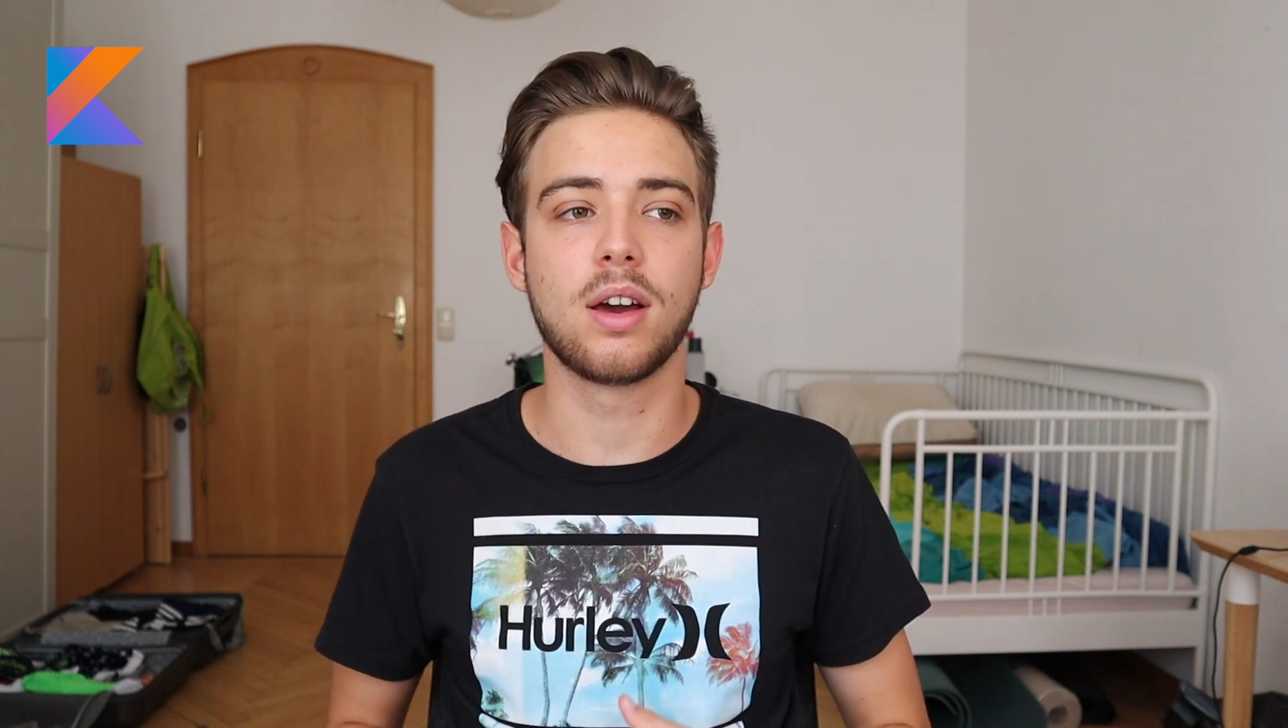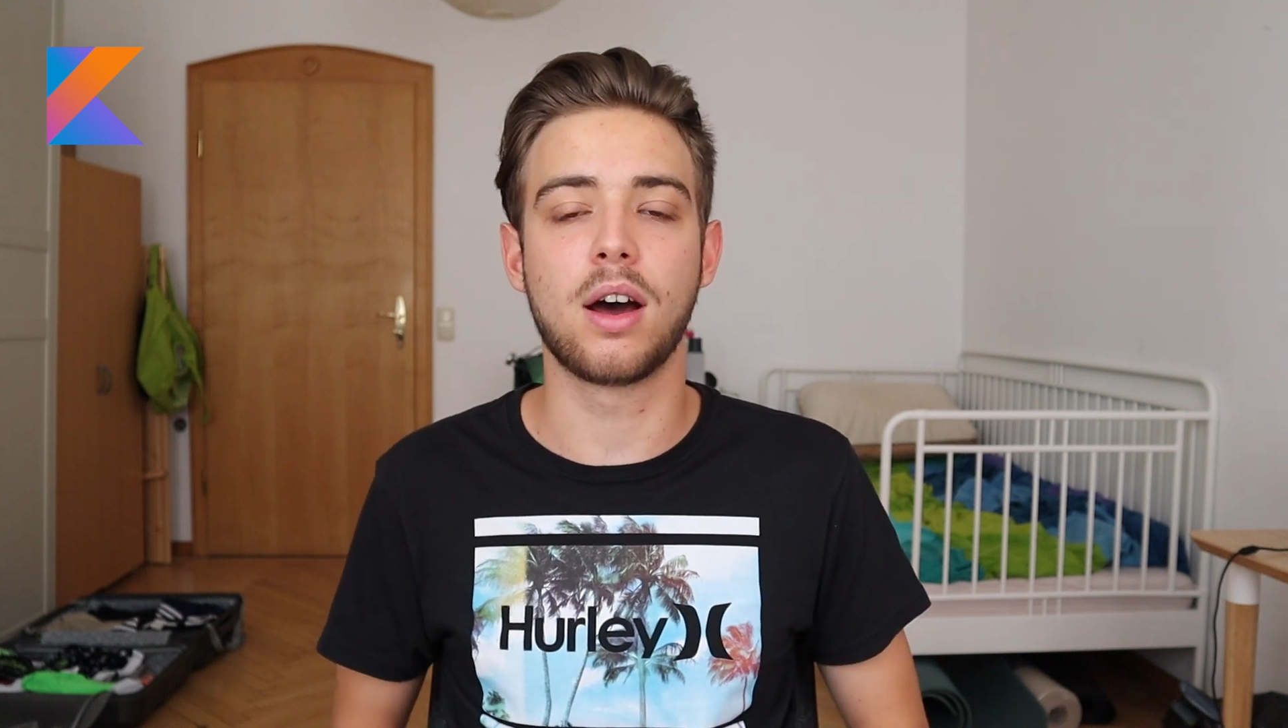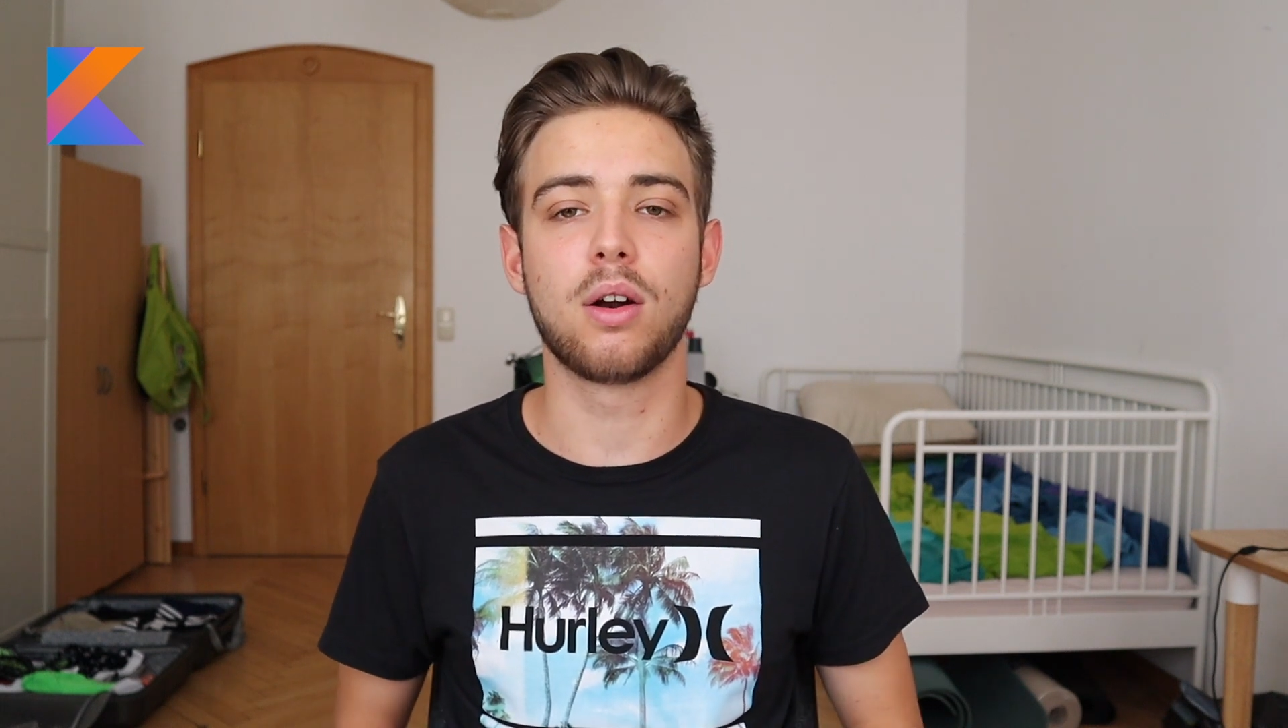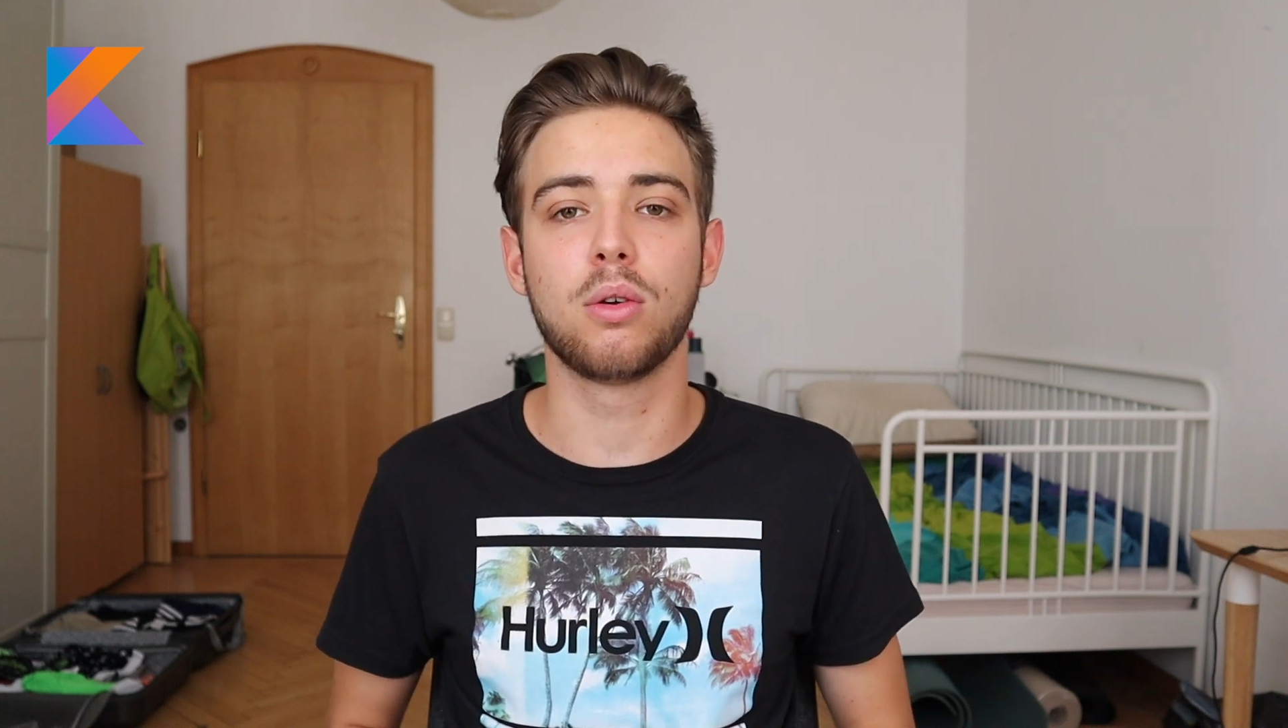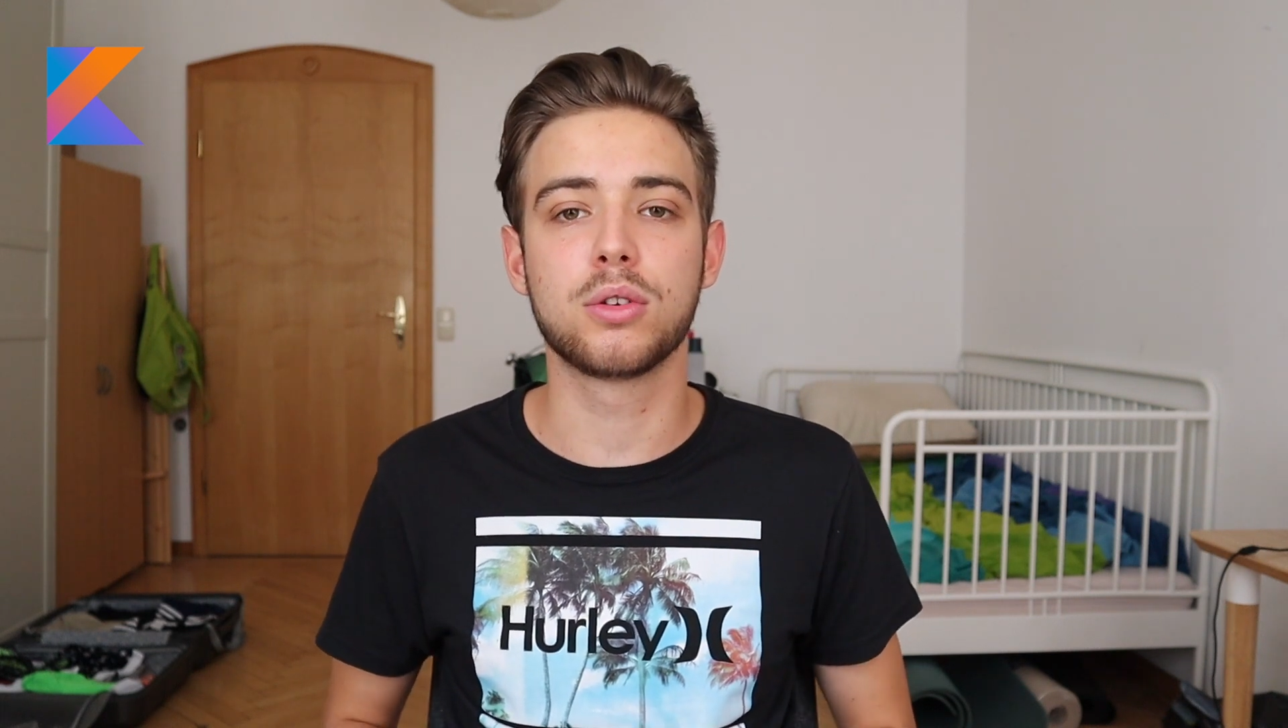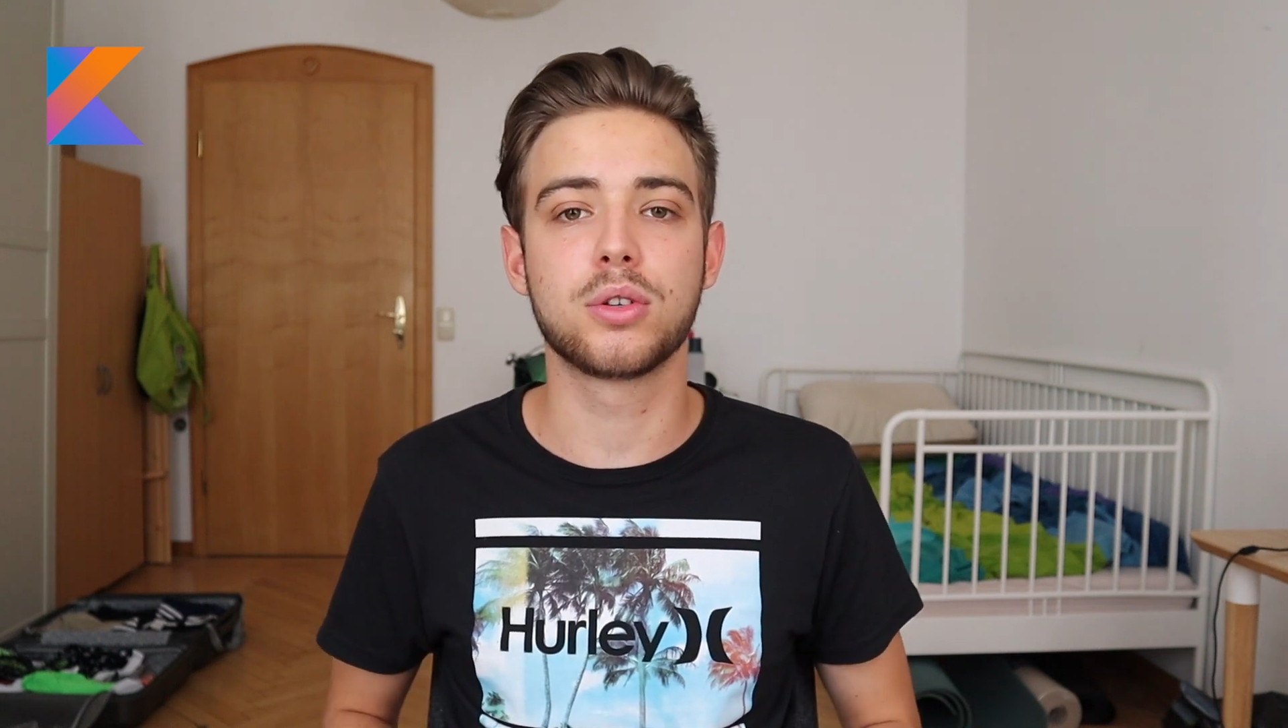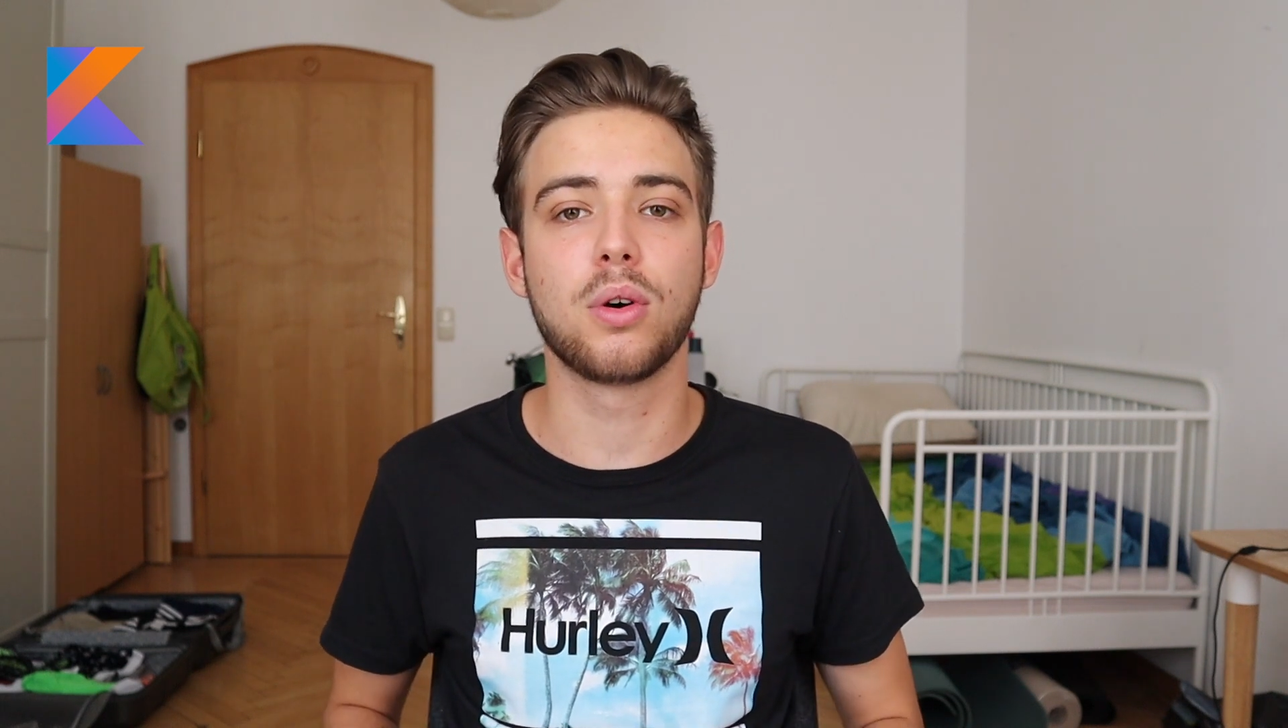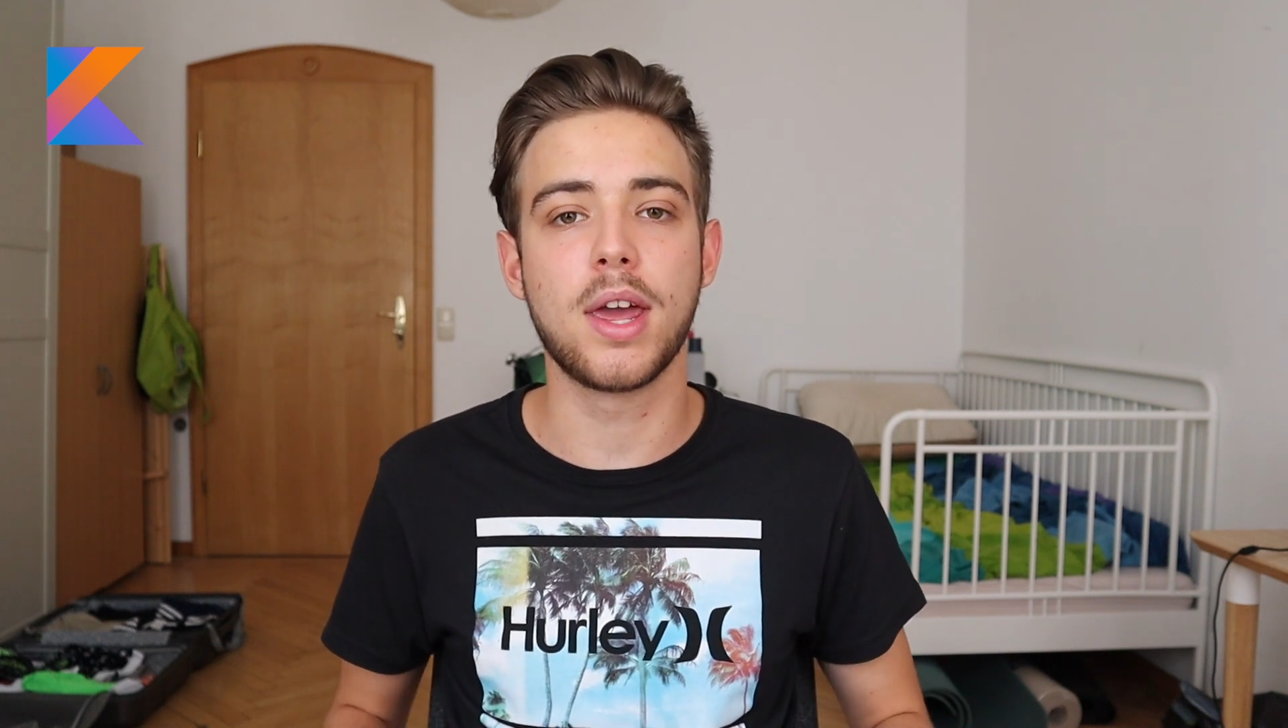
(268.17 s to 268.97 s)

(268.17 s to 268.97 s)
are also